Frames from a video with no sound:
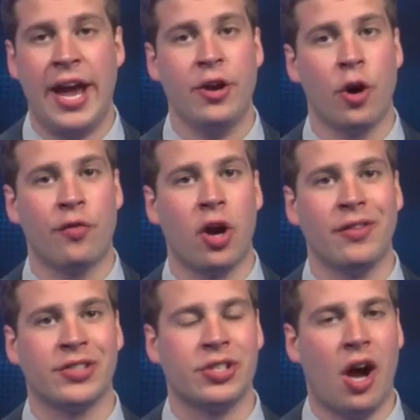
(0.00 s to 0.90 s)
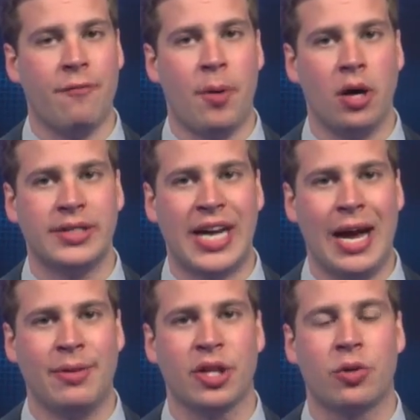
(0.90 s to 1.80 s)
And over on the softball
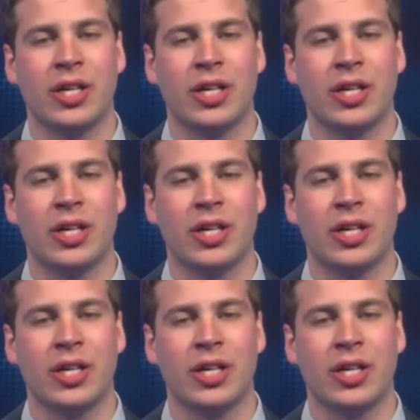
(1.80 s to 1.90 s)
diamond,